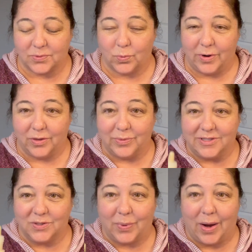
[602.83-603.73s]
one of the
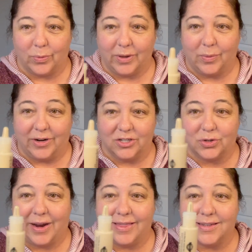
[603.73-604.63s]
reasons why I really wanted to
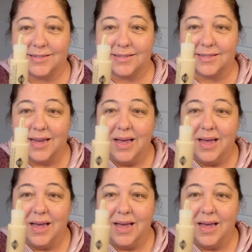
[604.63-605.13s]
try this, is